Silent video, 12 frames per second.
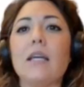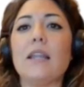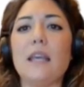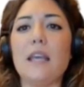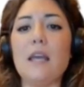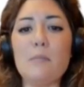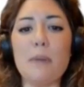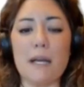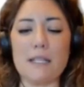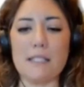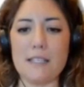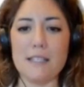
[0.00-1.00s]
The
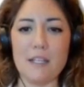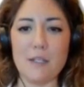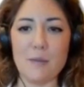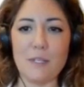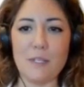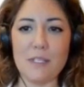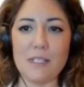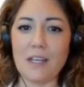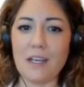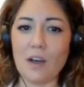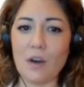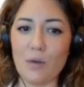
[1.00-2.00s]
impact assessments,
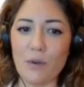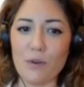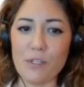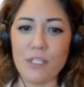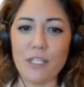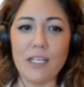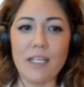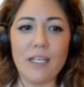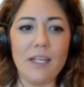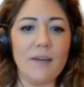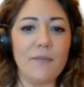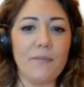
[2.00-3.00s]
conversely,
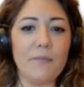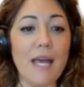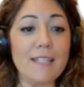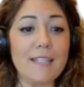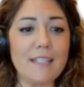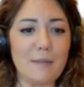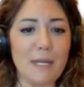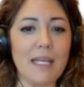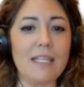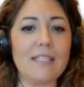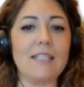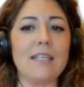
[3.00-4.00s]

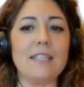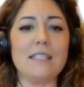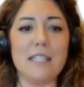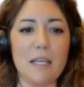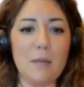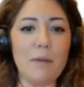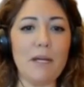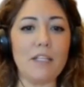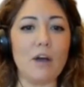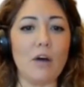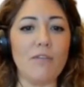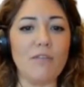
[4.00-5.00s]
estimates the
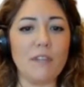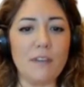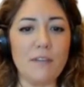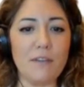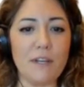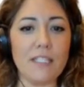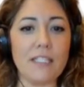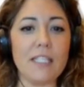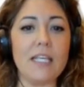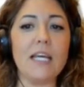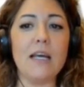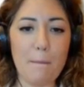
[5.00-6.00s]
impact of different
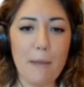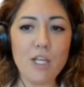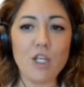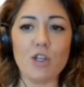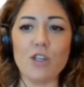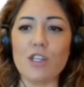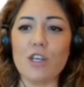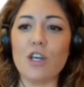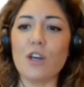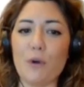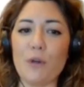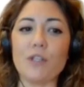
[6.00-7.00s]
measures
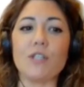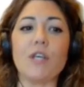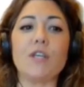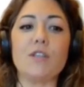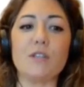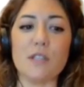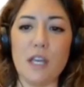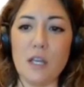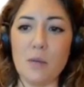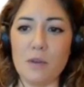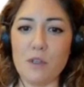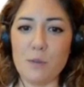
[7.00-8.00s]
for
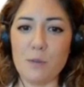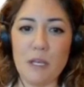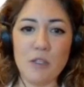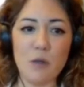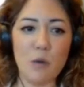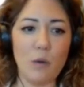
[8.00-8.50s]
sustainable space